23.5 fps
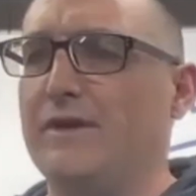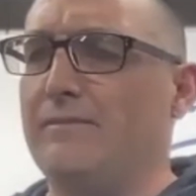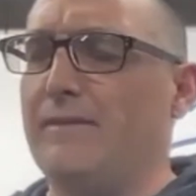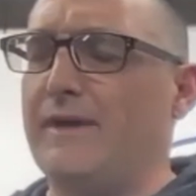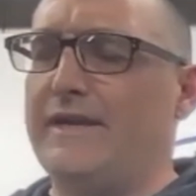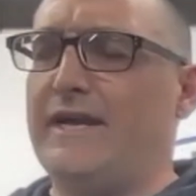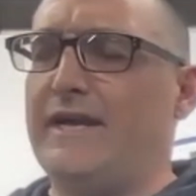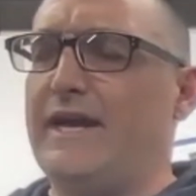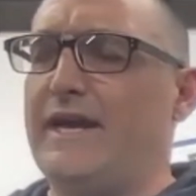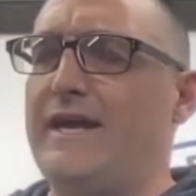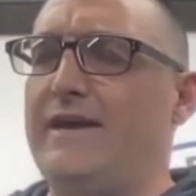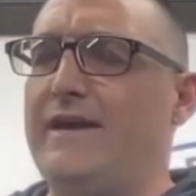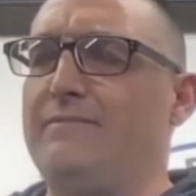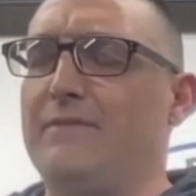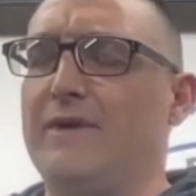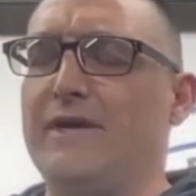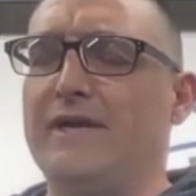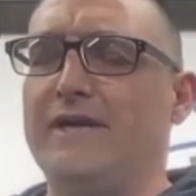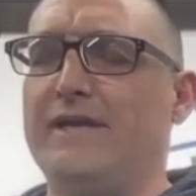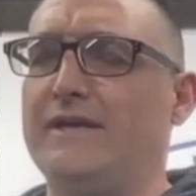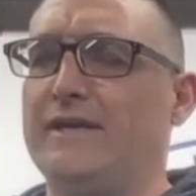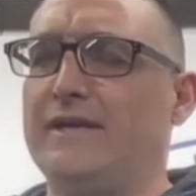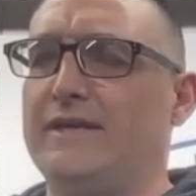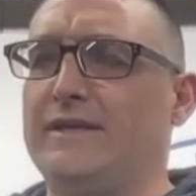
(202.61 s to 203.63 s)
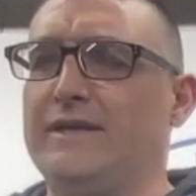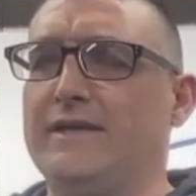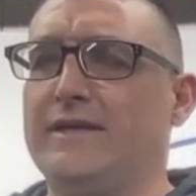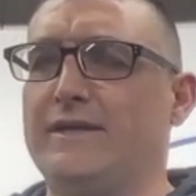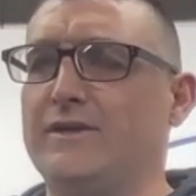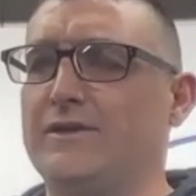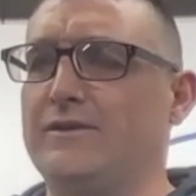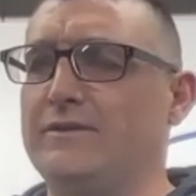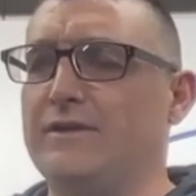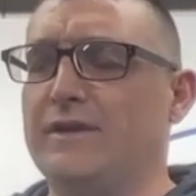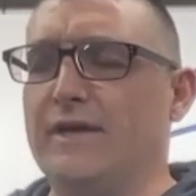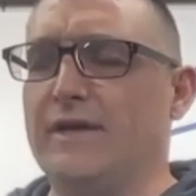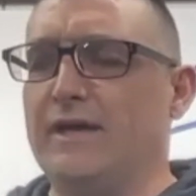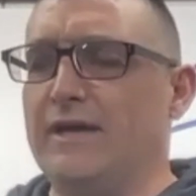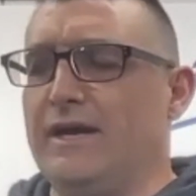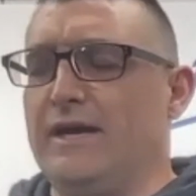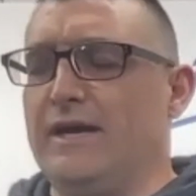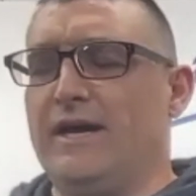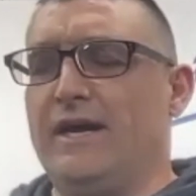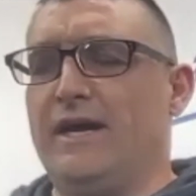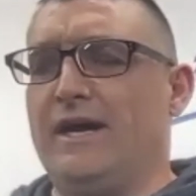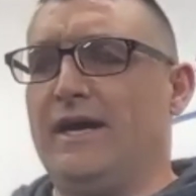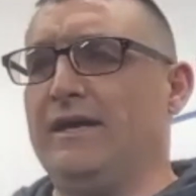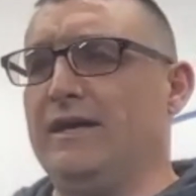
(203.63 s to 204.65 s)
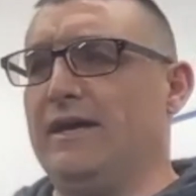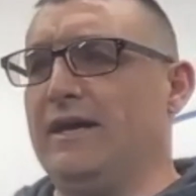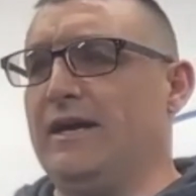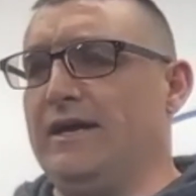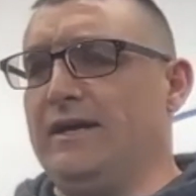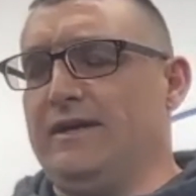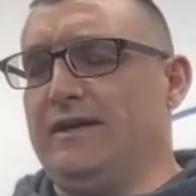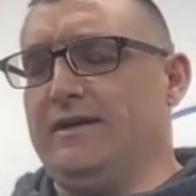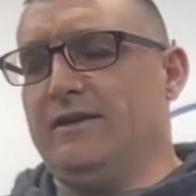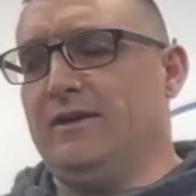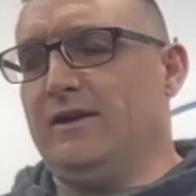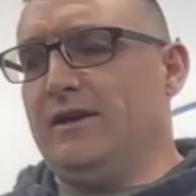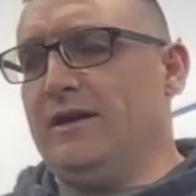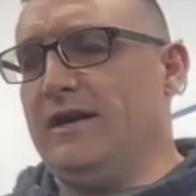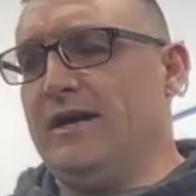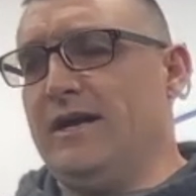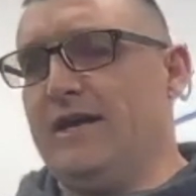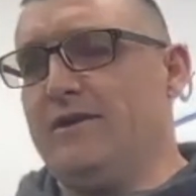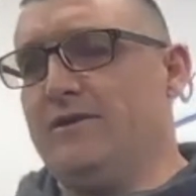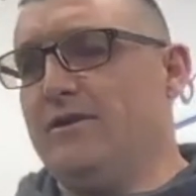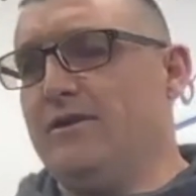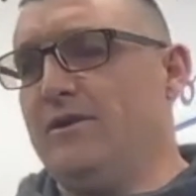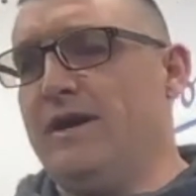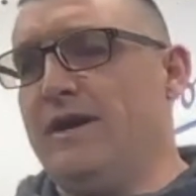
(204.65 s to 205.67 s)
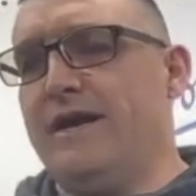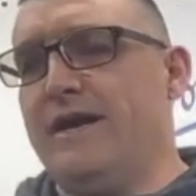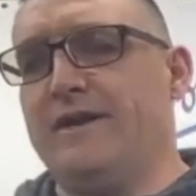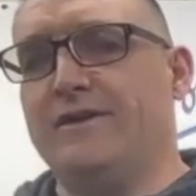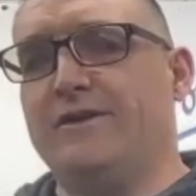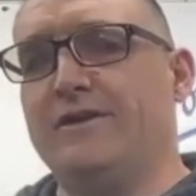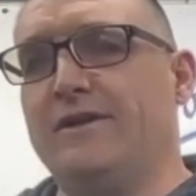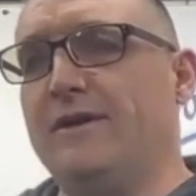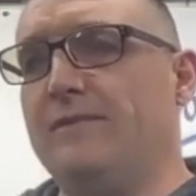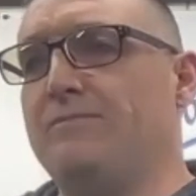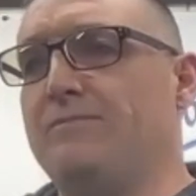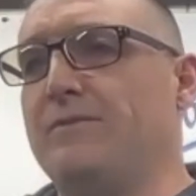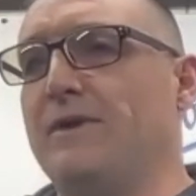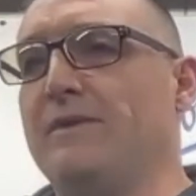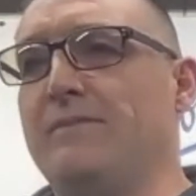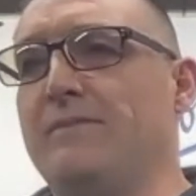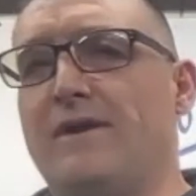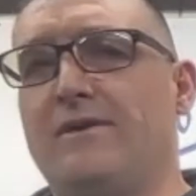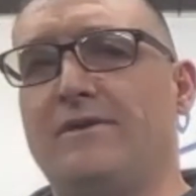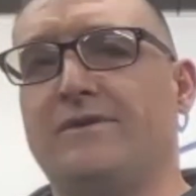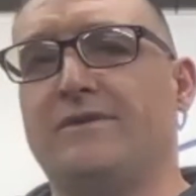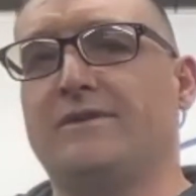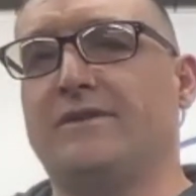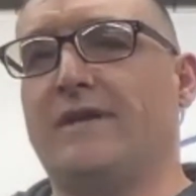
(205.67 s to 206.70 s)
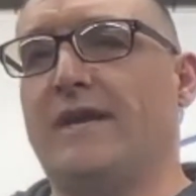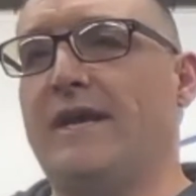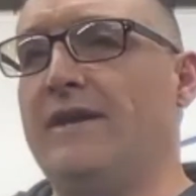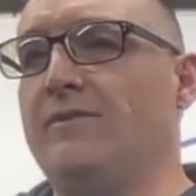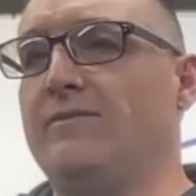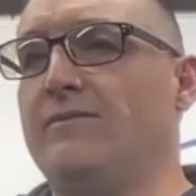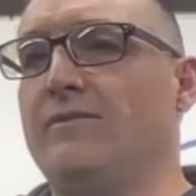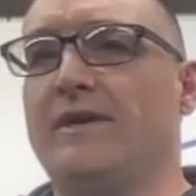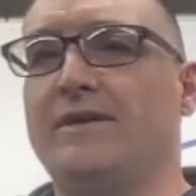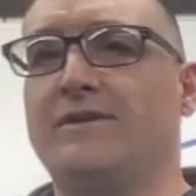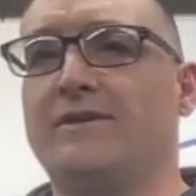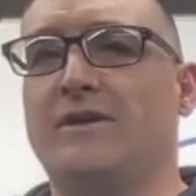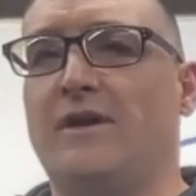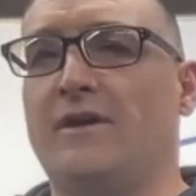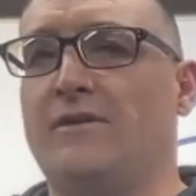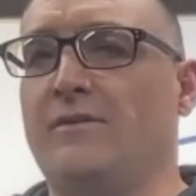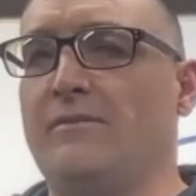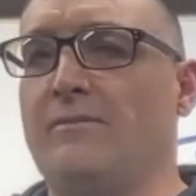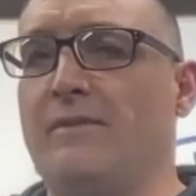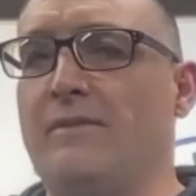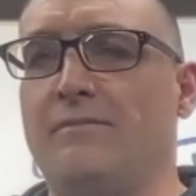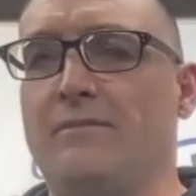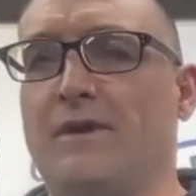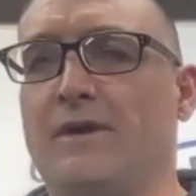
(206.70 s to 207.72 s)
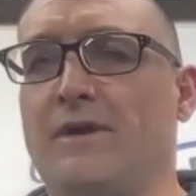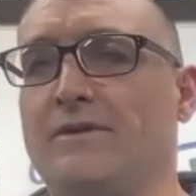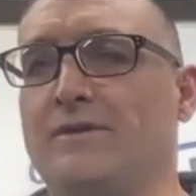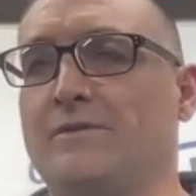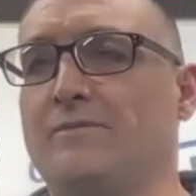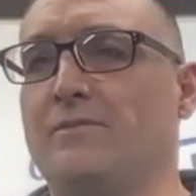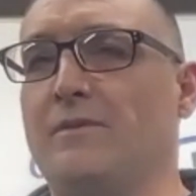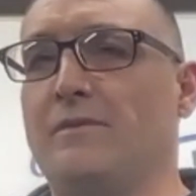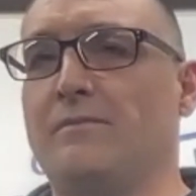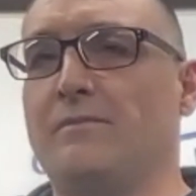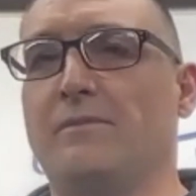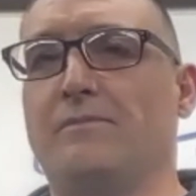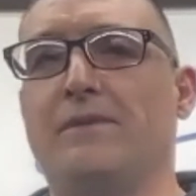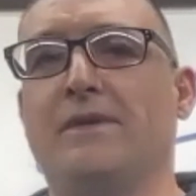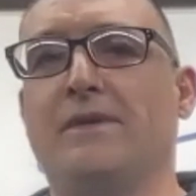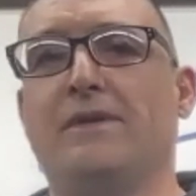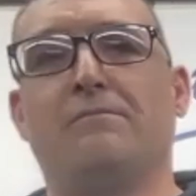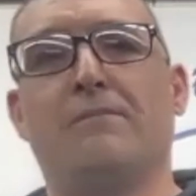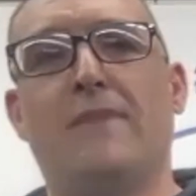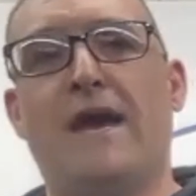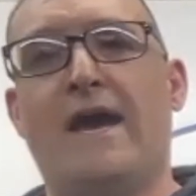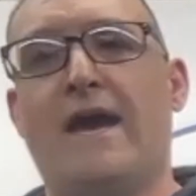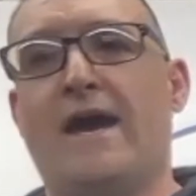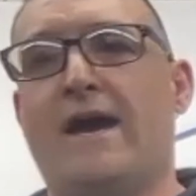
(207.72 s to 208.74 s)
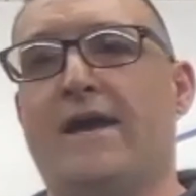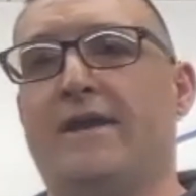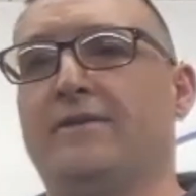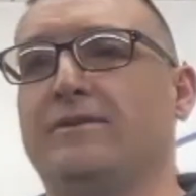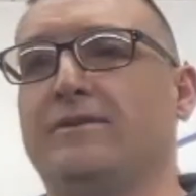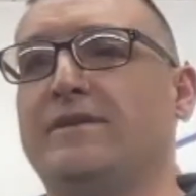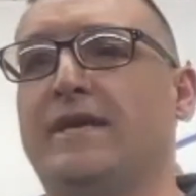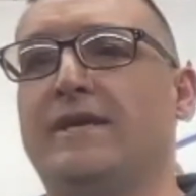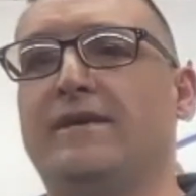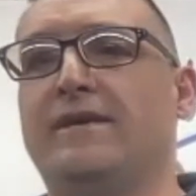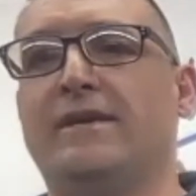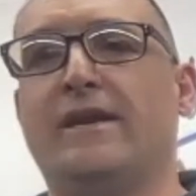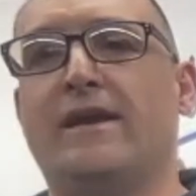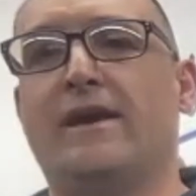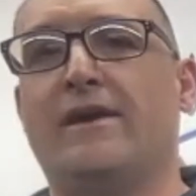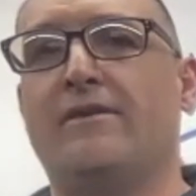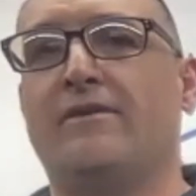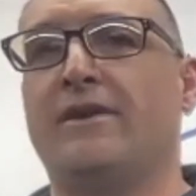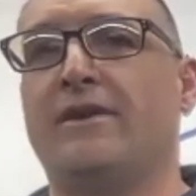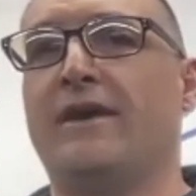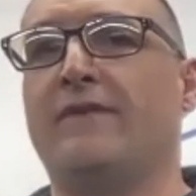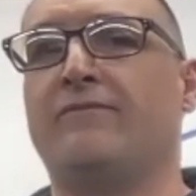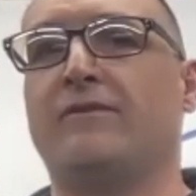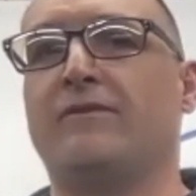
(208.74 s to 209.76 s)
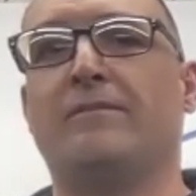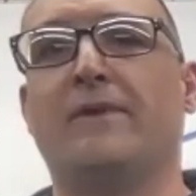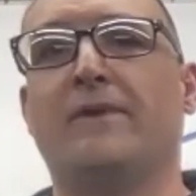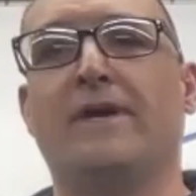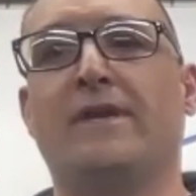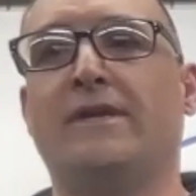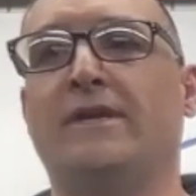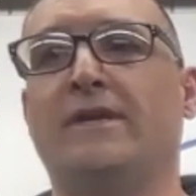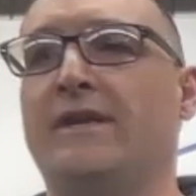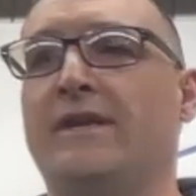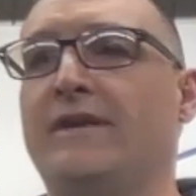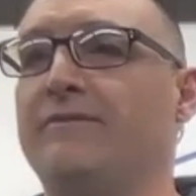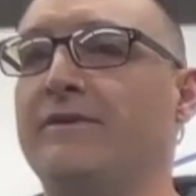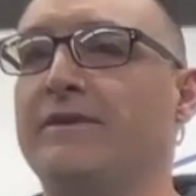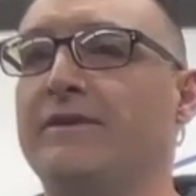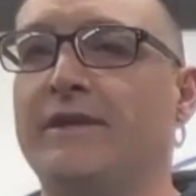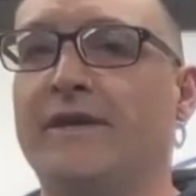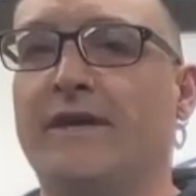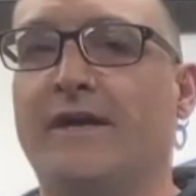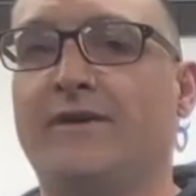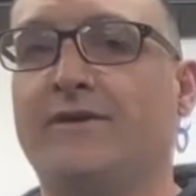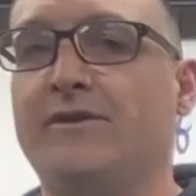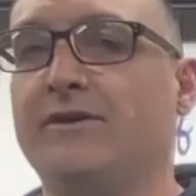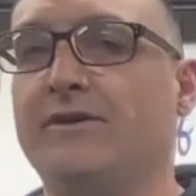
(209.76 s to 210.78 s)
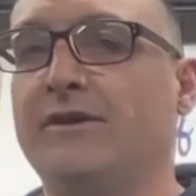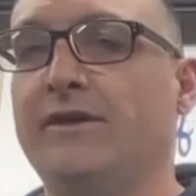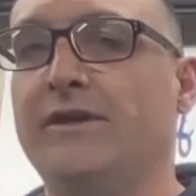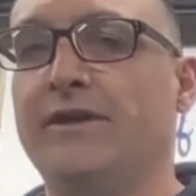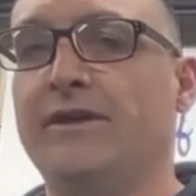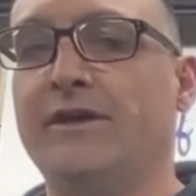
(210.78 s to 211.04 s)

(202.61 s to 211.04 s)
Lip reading: My dad had money, and he had I don't know, I had a good upbringing, but I was just angry. That's all I remember. I just remember being mad and taking it out on everybody and everything I could.